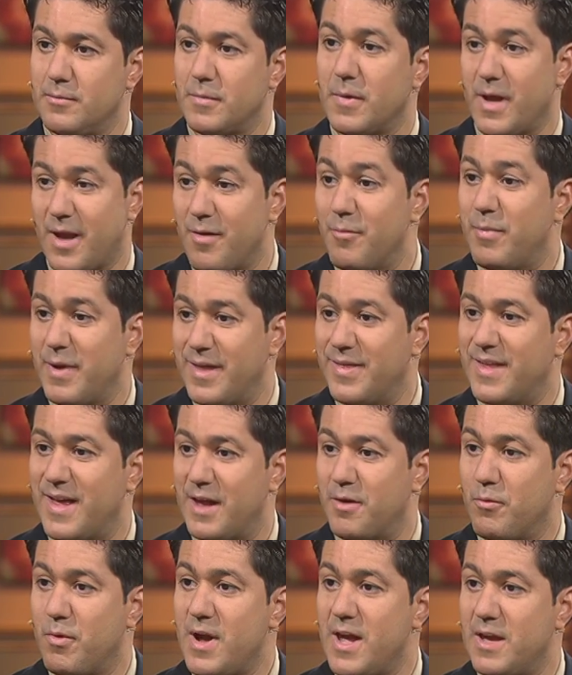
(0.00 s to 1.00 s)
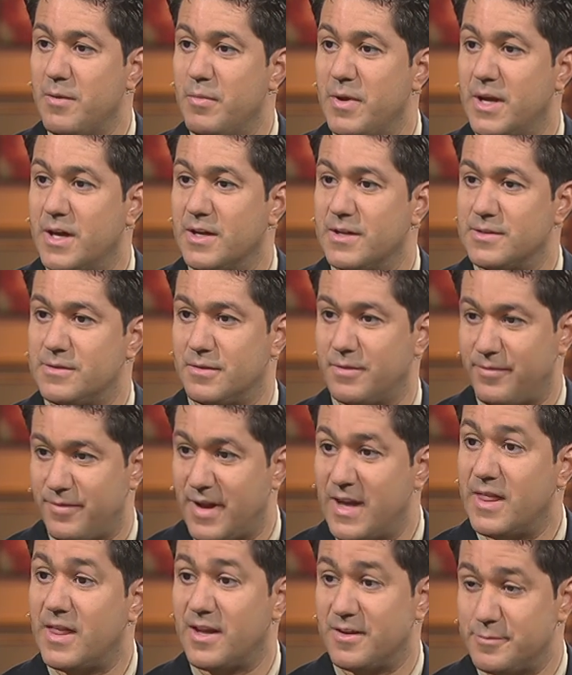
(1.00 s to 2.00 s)
have been that way because their
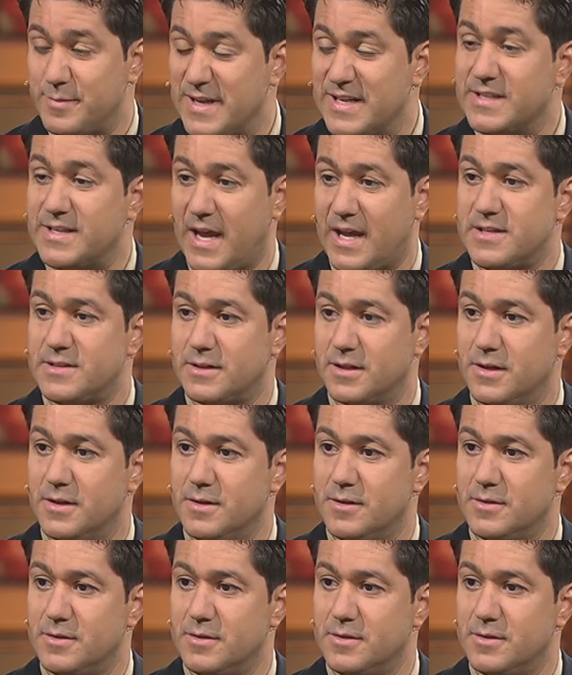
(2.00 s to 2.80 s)
faith has been tested.